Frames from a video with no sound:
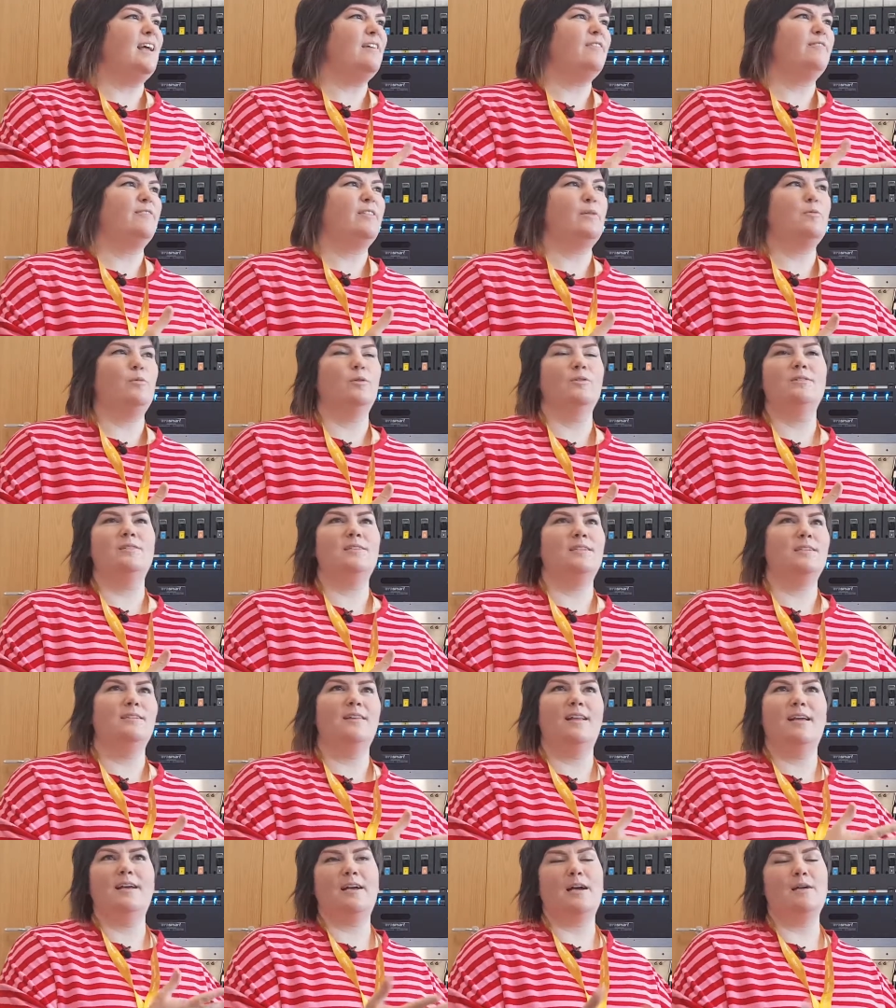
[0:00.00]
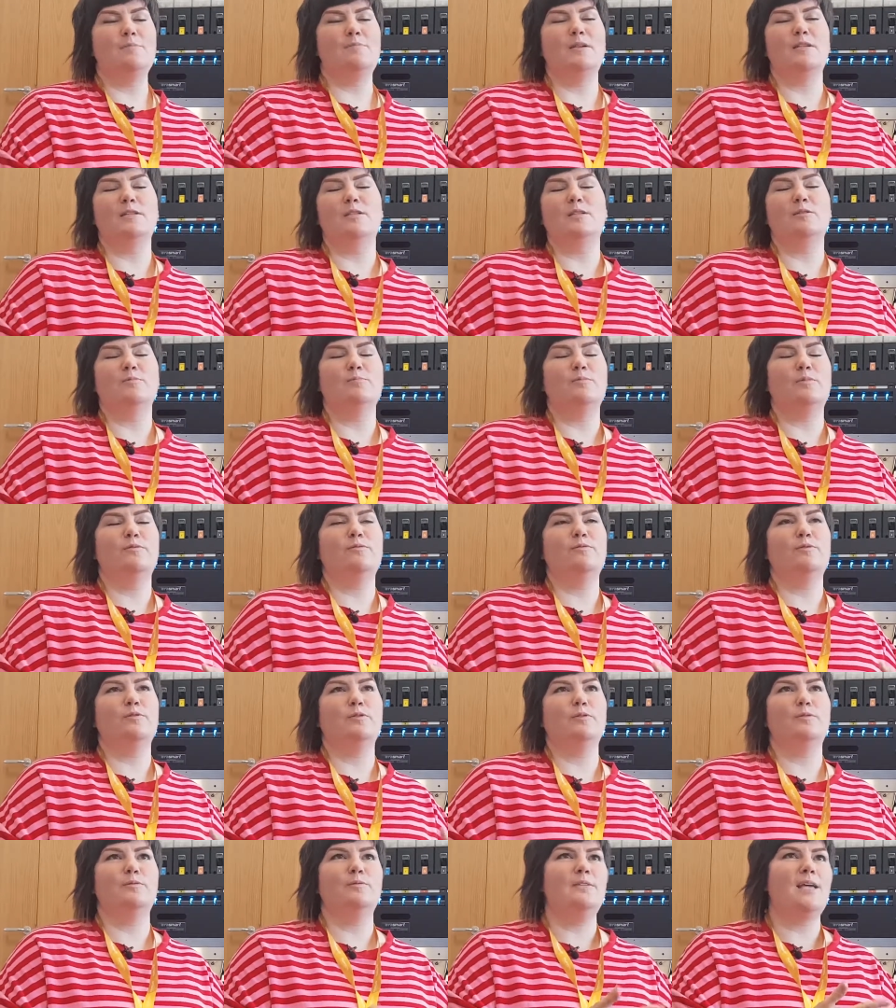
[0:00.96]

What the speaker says: if they wanted, like I mentioned before,